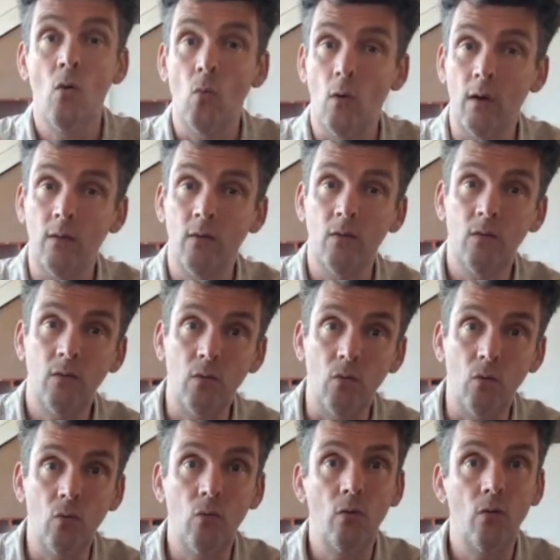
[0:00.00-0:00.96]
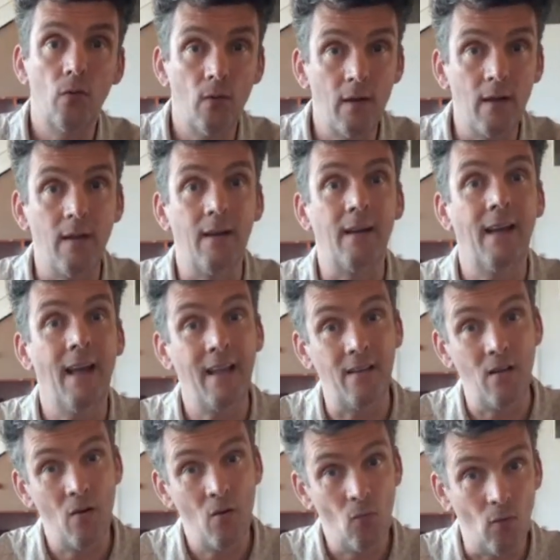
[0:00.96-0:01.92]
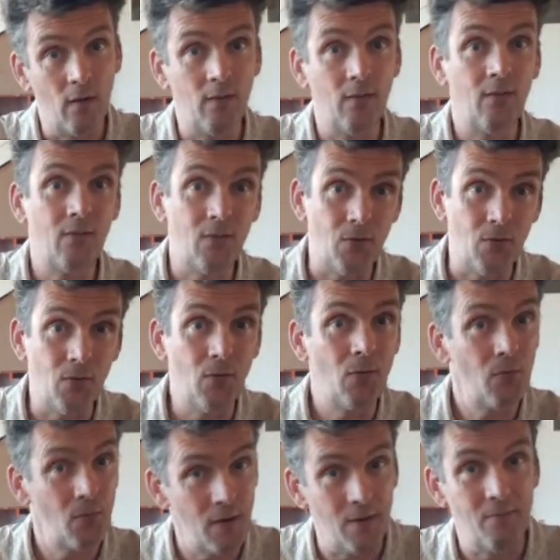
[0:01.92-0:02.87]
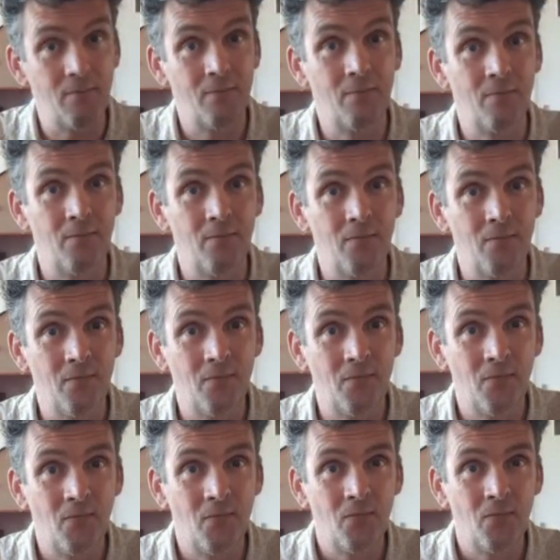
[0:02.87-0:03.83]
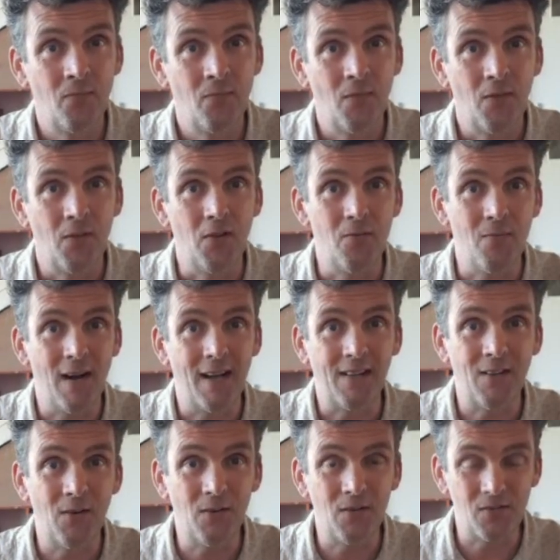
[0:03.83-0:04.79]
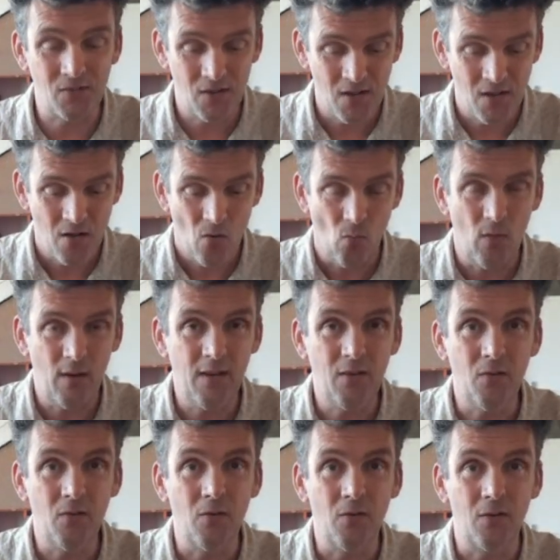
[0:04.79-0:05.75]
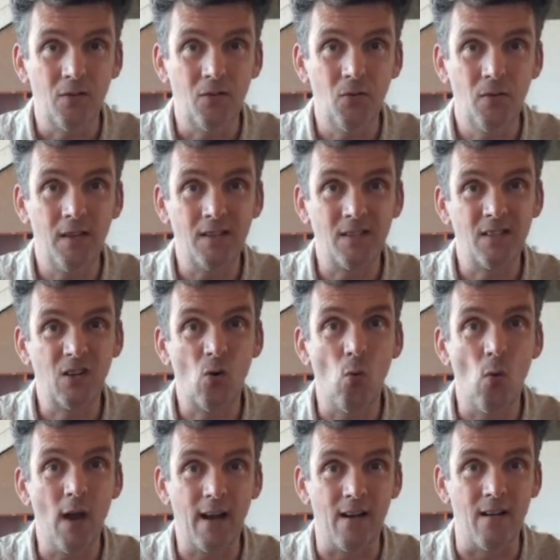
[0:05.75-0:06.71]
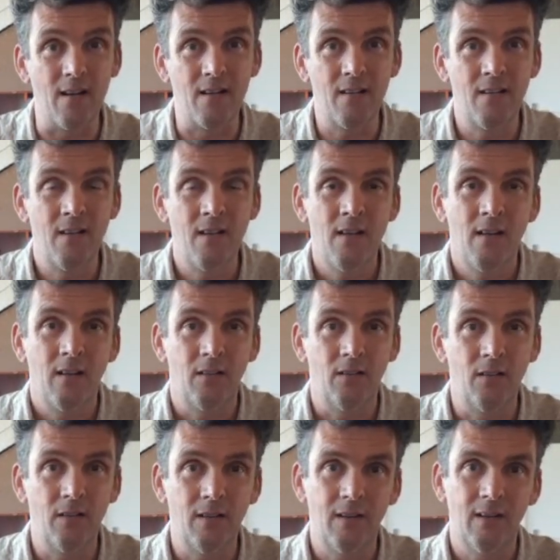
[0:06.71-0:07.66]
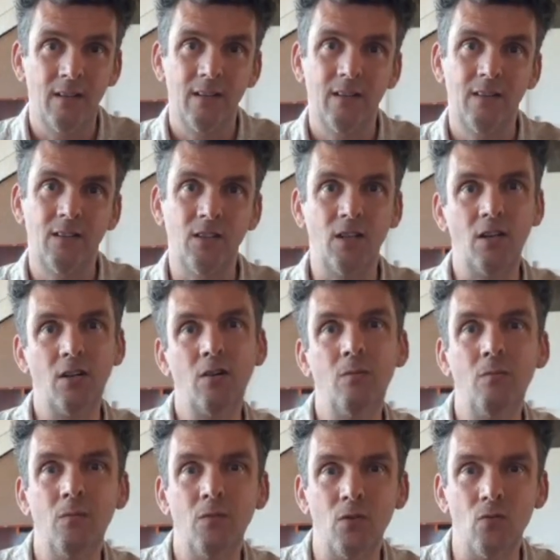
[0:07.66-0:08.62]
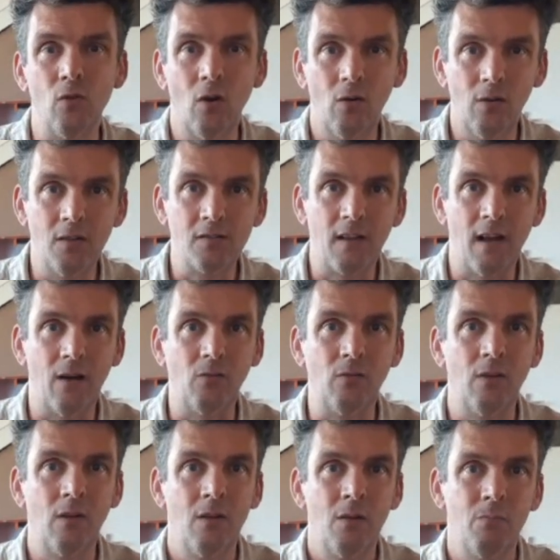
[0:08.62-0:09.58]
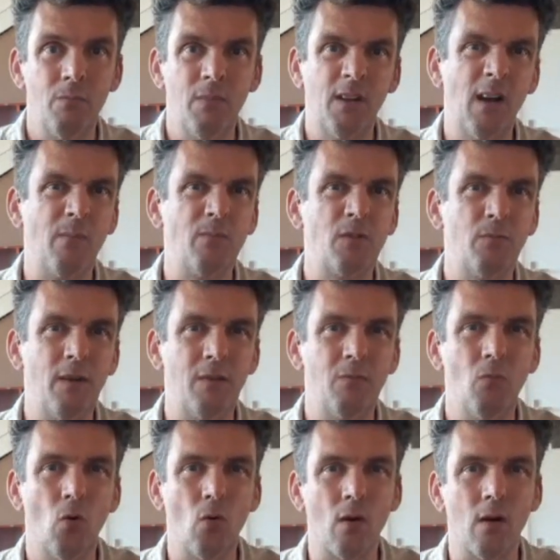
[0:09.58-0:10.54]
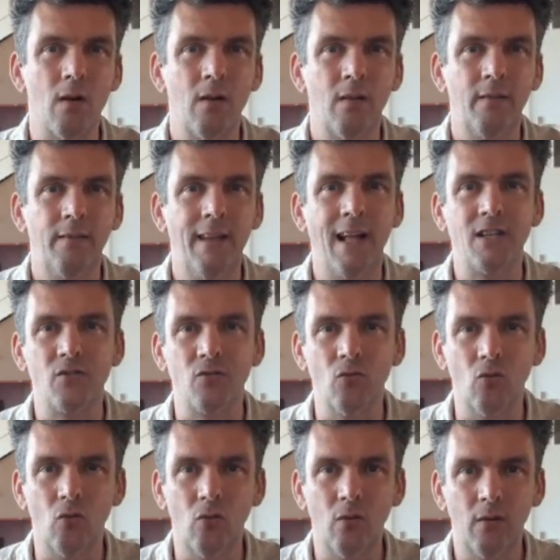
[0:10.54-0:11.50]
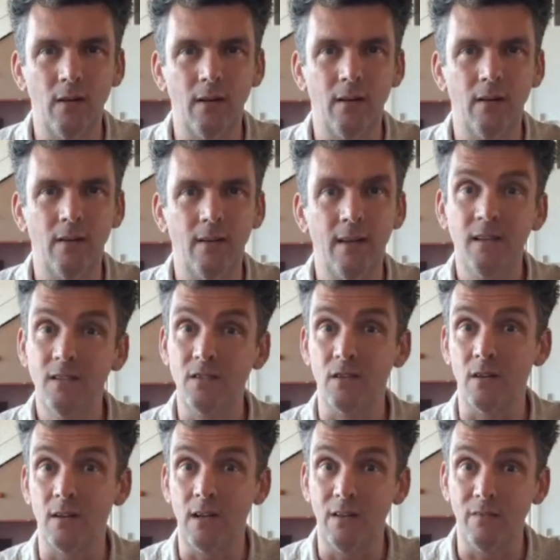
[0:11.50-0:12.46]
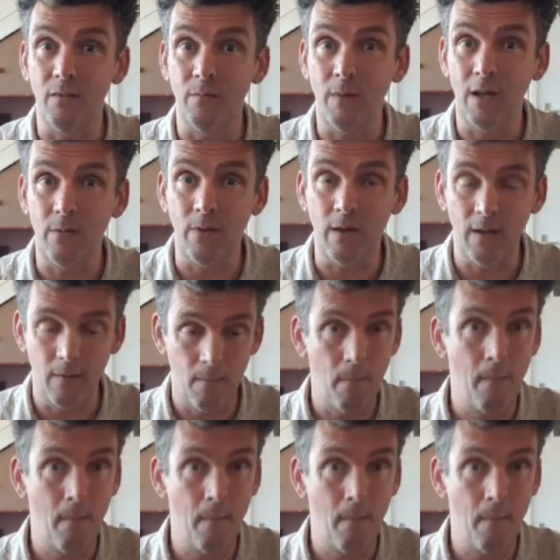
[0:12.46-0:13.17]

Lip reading: 1, 2, 3, again. 1, 2, 3. You might notice when you do this quicker, the da-da-dum, the rolling sound, becomes a bit more natural, easier even maybe.